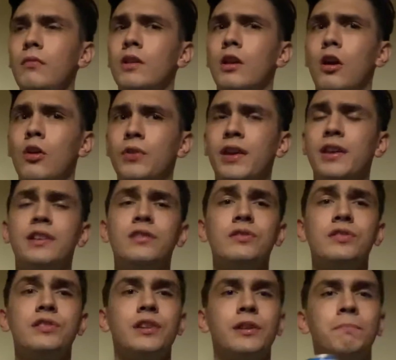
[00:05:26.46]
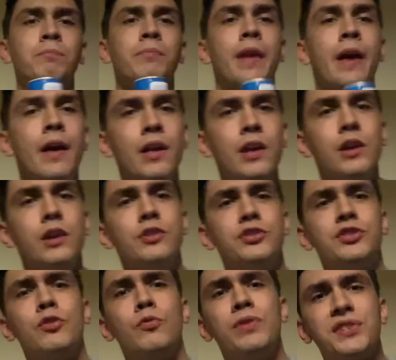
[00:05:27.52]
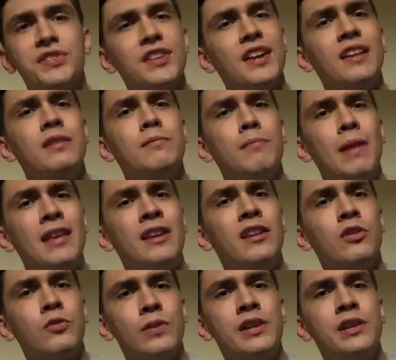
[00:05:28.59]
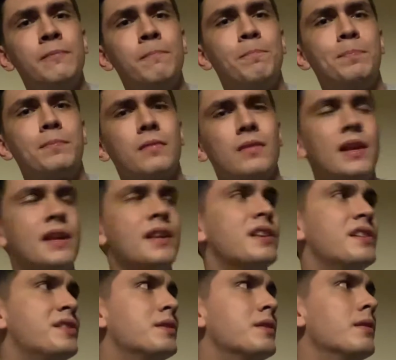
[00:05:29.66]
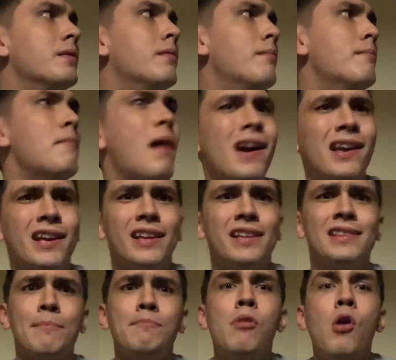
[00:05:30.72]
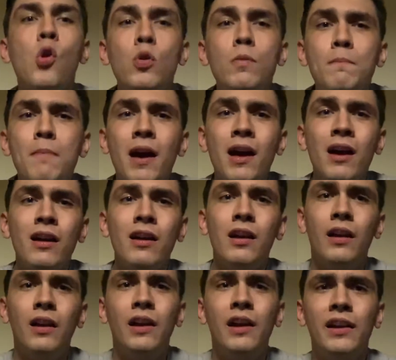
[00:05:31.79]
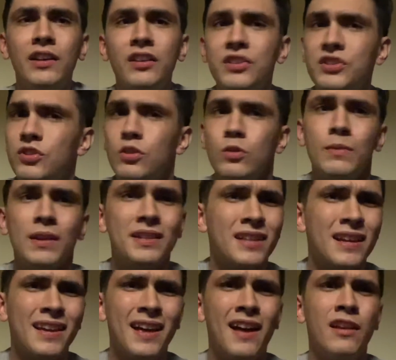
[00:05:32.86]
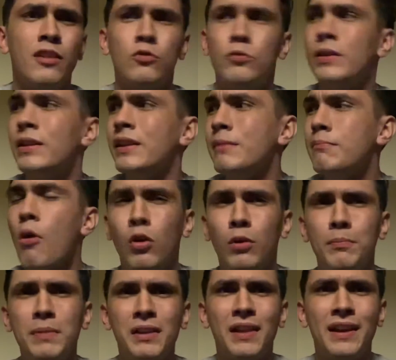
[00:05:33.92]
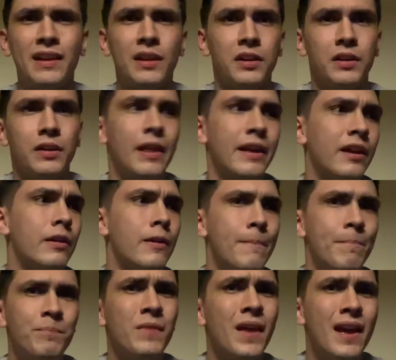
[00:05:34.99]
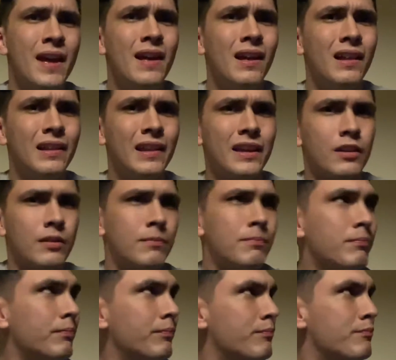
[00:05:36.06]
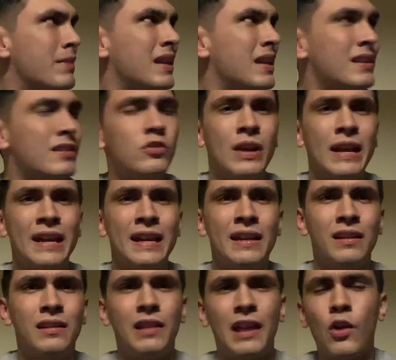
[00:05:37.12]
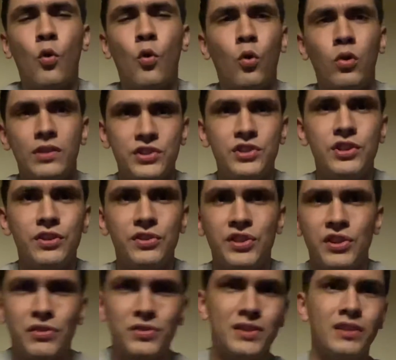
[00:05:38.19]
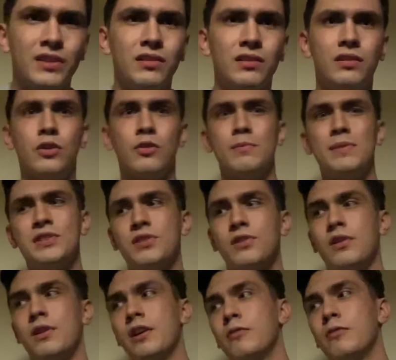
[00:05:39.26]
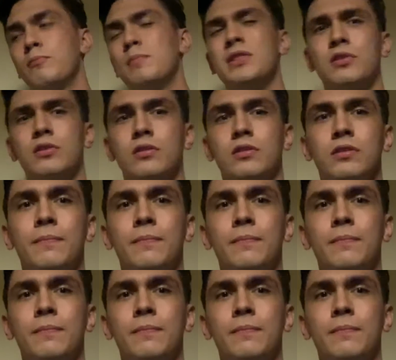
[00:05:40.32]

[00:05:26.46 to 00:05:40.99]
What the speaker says: Okay, interesting. So when the second main ingredient is manga de pulpa, you'd assume that's like kind of really pulpy, like a mid-grade like orange juice. You know, Mr.